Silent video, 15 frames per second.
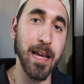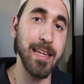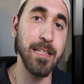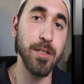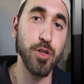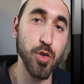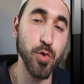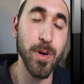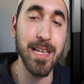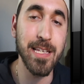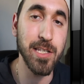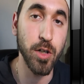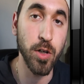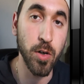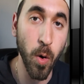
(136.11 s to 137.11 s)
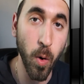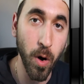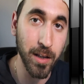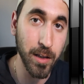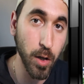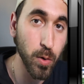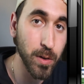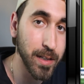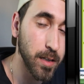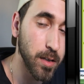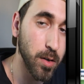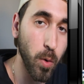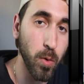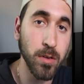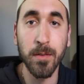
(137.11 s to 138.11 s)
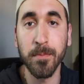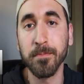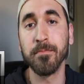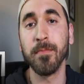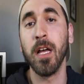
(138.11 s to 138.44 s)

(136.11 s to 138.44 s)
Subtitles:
into his Alolan Golem.